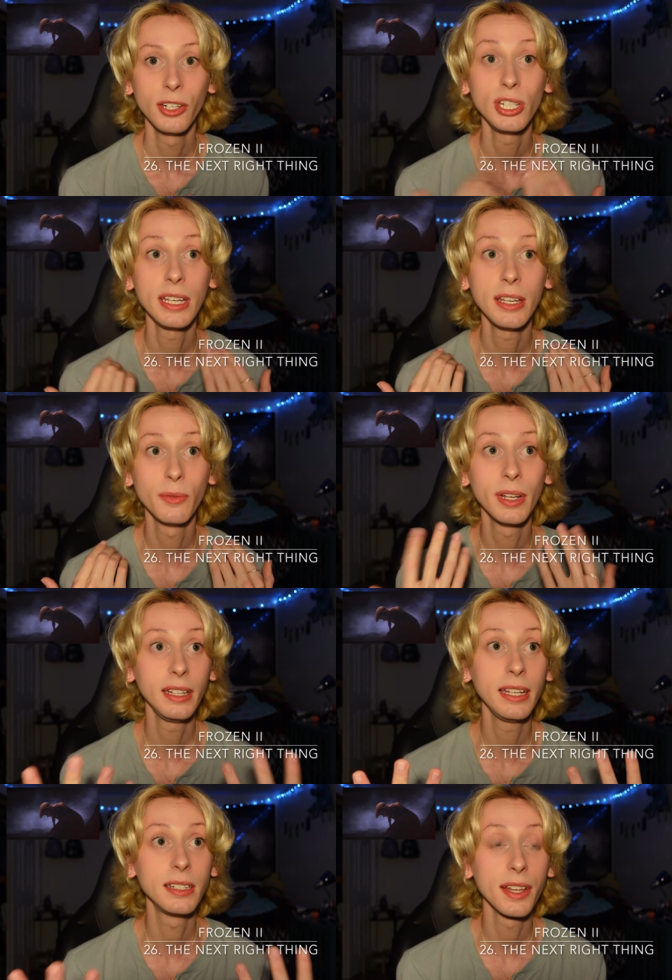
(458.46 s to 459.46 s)
She
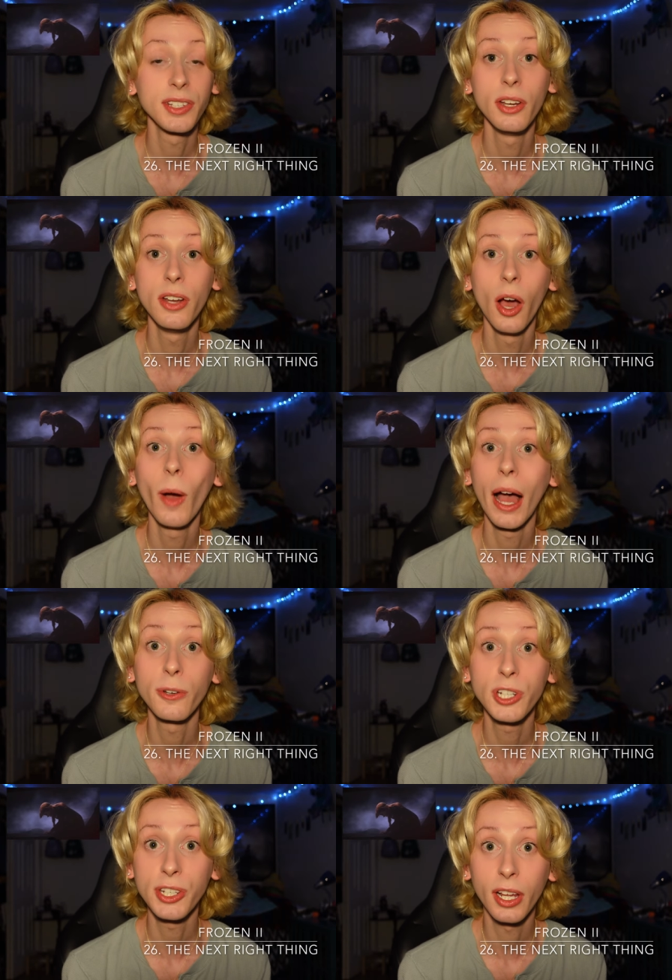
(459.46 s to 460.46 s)
really doesn't know how
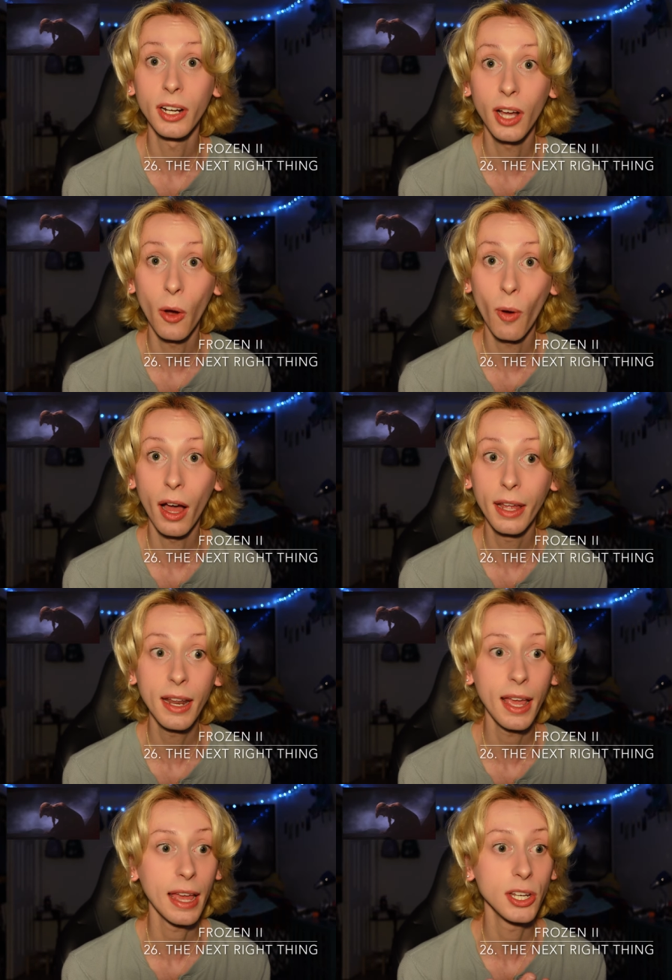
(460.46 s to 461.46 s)
she's going to go on
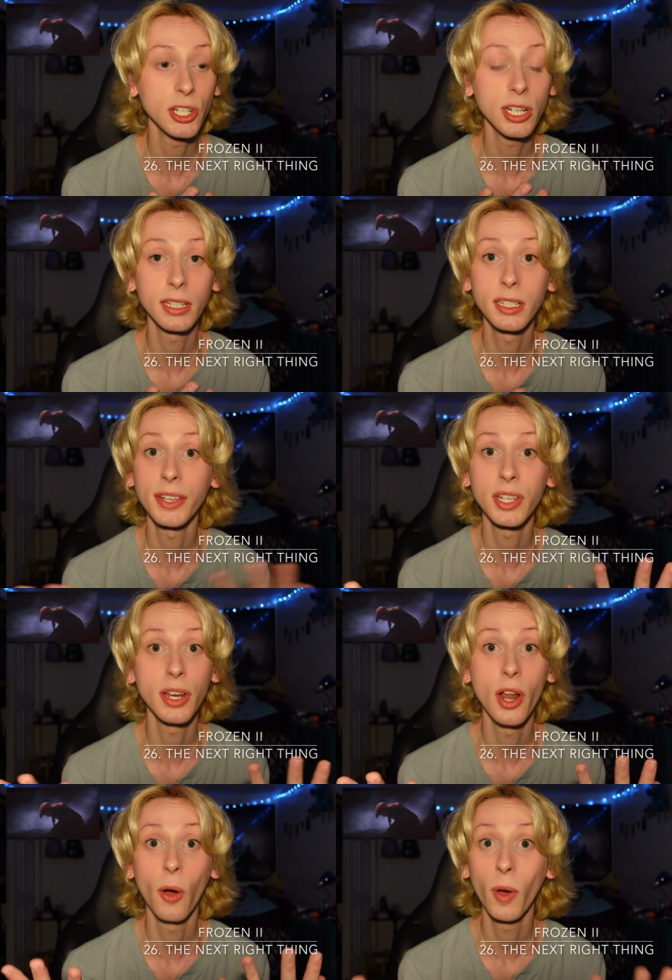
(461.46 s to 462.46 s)
and she
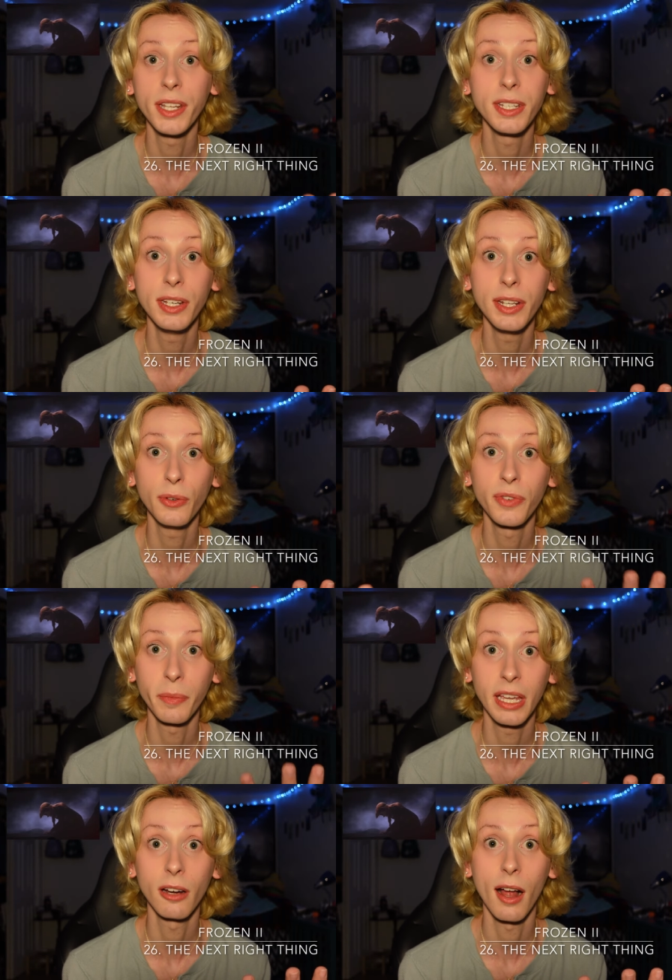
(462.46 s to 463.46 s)
doesn't know what to do from
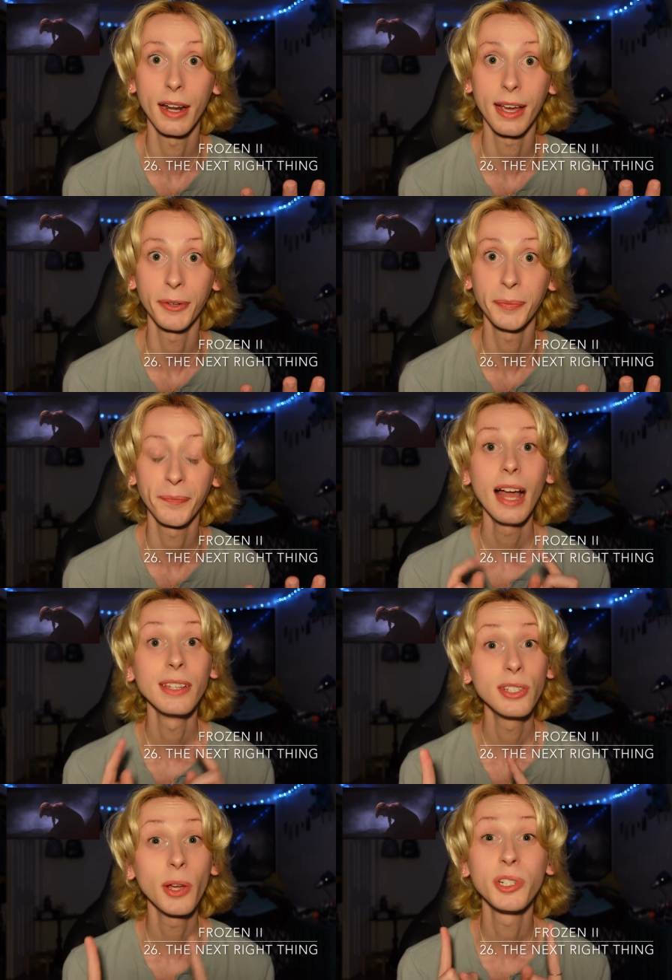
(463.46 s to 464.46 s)
here on out
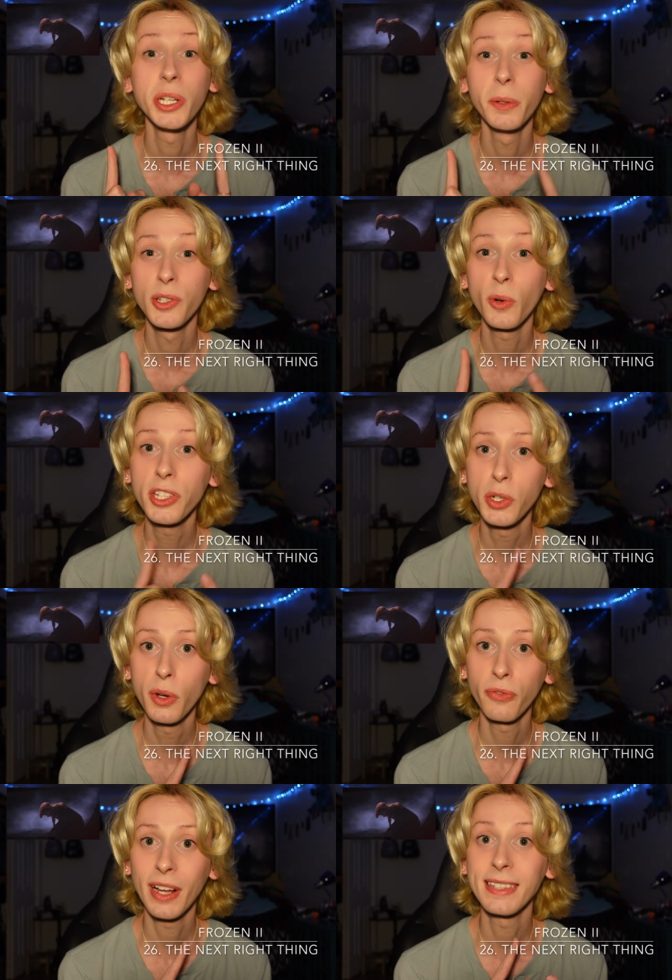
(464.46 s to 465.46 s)
and so she resorts to
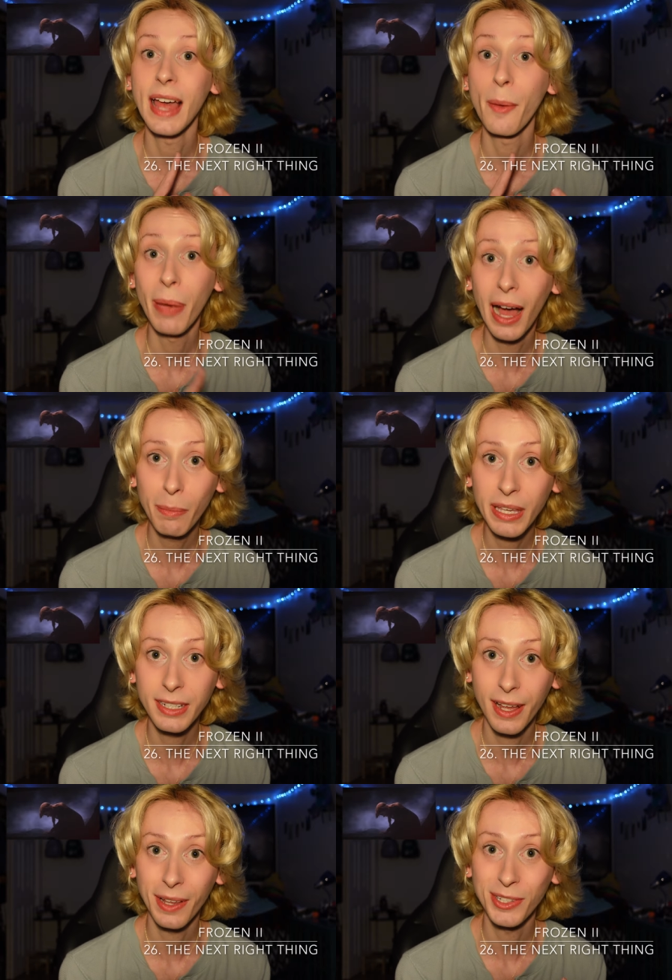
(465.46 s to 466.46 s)
a phrase that Pabbie
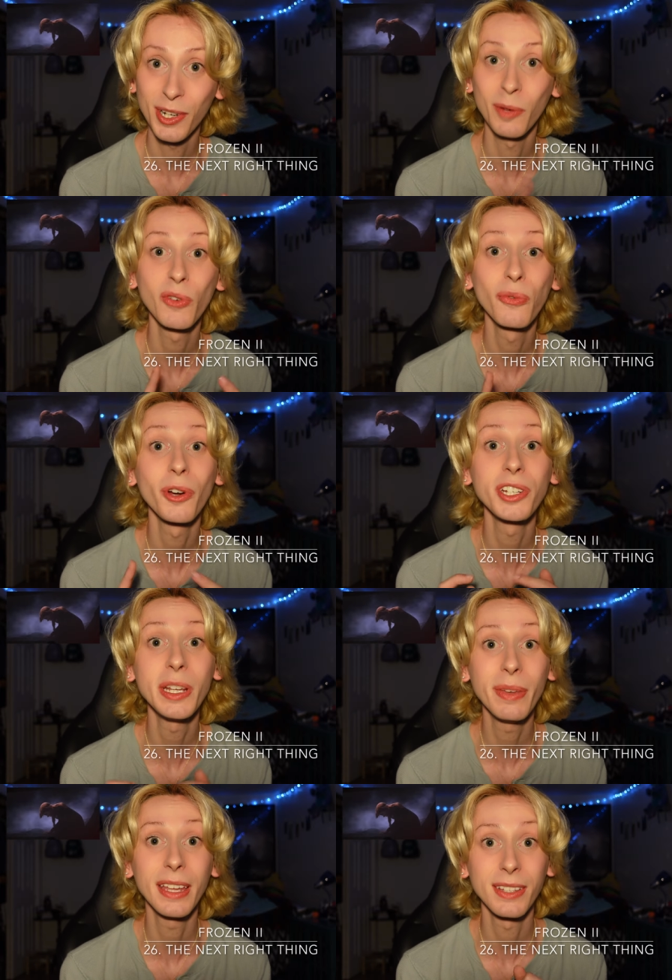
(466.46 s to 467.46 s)
tells her before
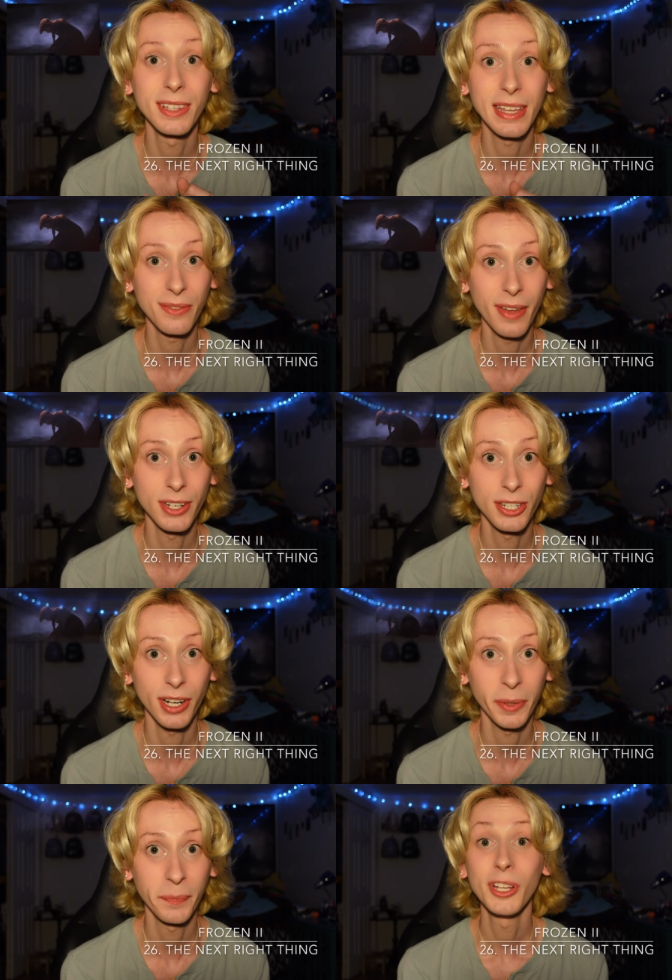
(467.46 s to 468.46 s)
she begins the
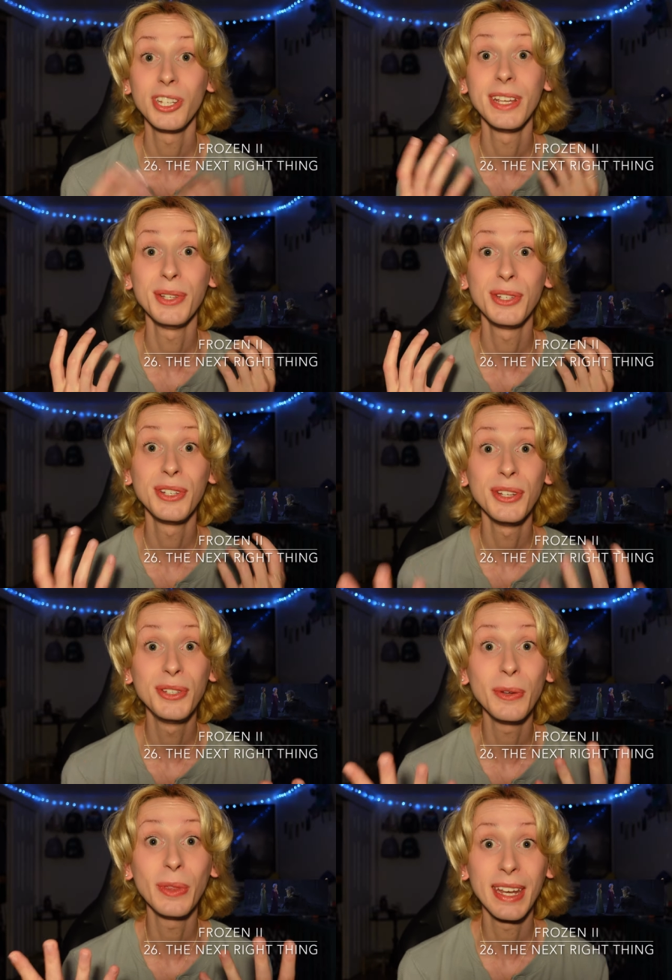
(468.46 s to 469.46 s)
adventure, which is to
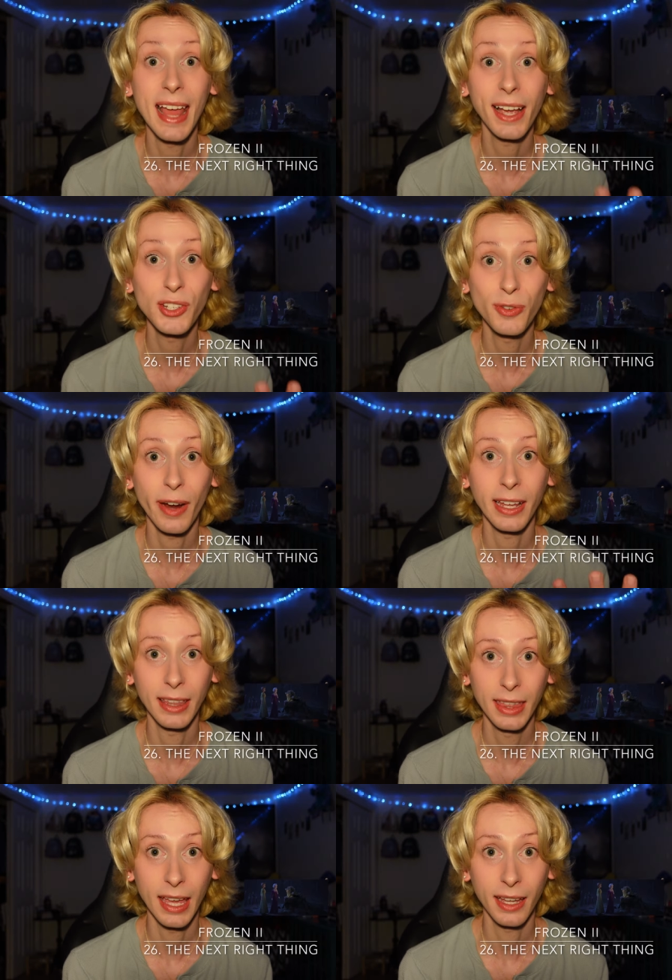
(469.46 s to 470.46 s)
do the next right
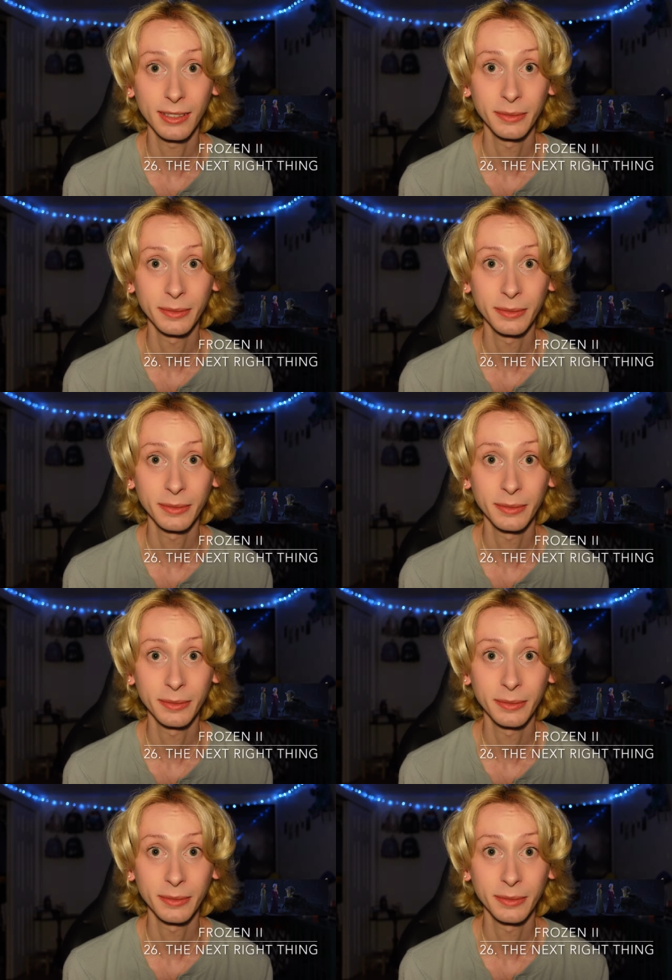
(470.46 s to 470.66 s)
thing.